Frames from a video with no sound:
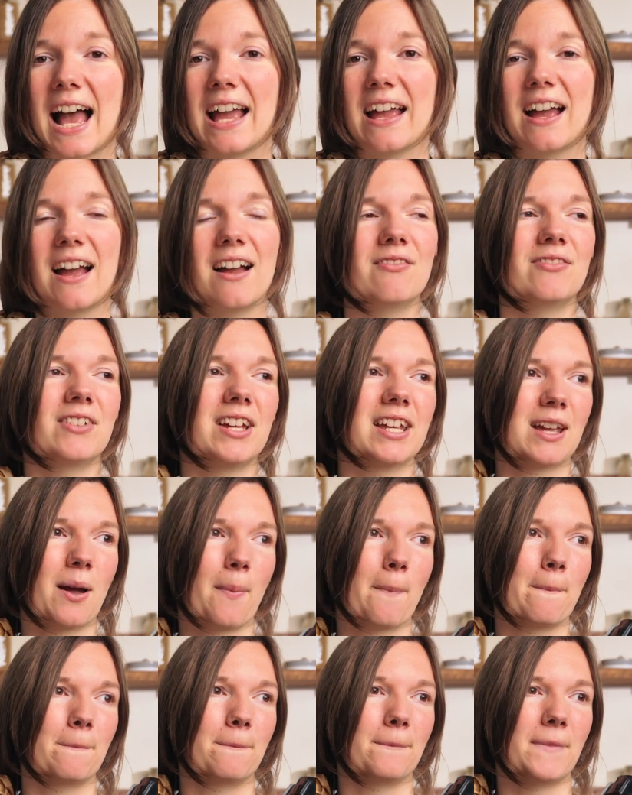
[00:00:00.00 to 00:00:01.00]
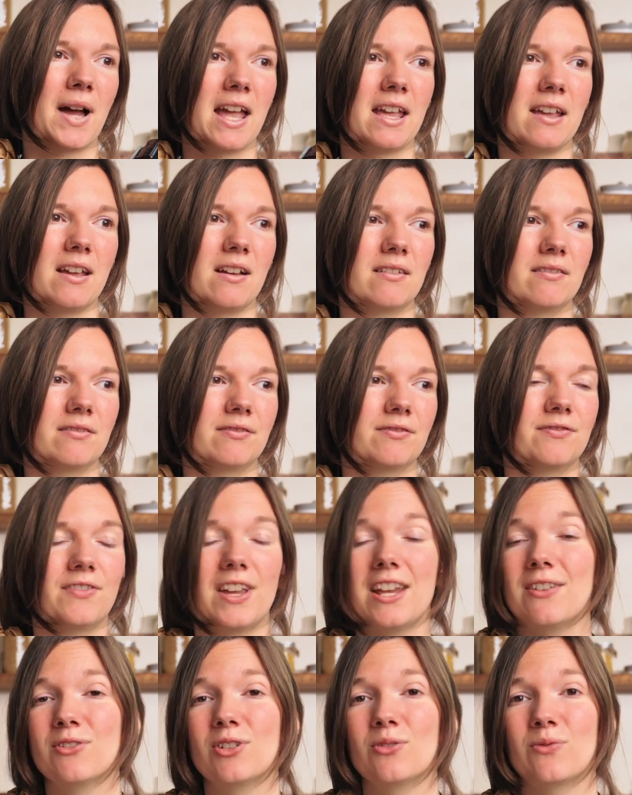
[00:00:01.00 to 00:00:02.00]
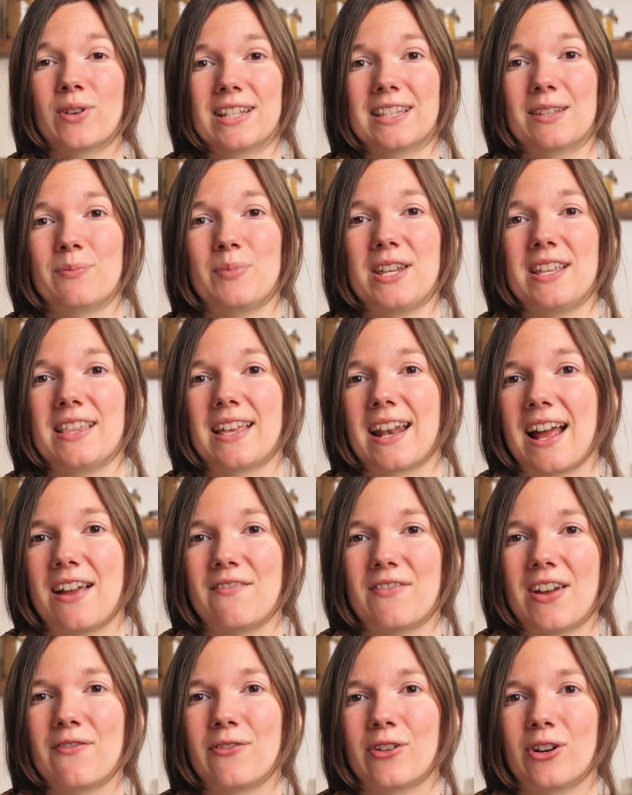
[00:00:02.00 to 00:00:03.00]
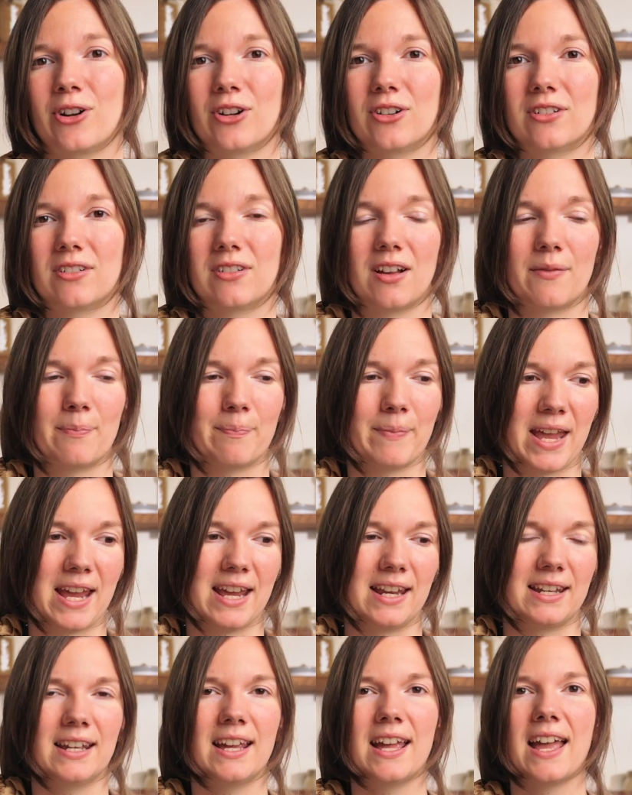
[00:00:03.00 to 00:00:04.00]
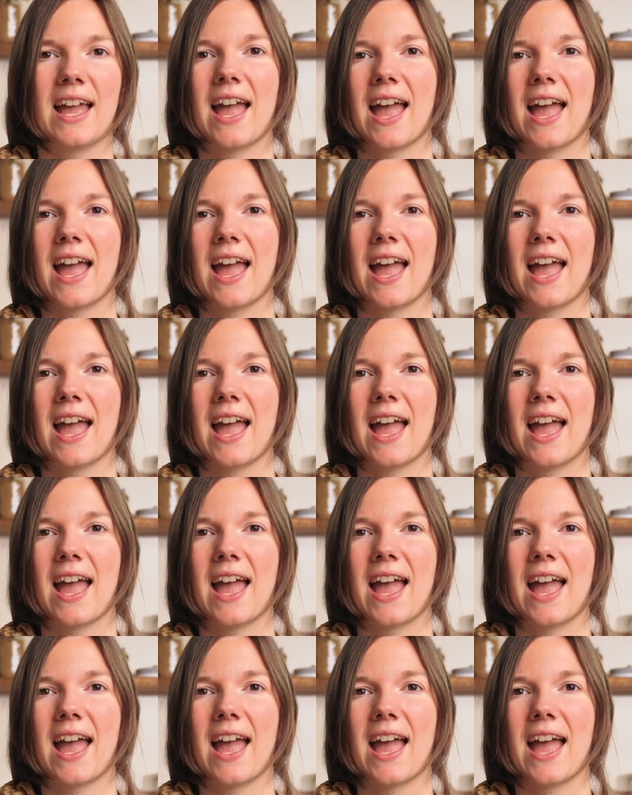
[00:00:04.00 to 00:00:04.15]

I have like my favorite recipe that I've ever made,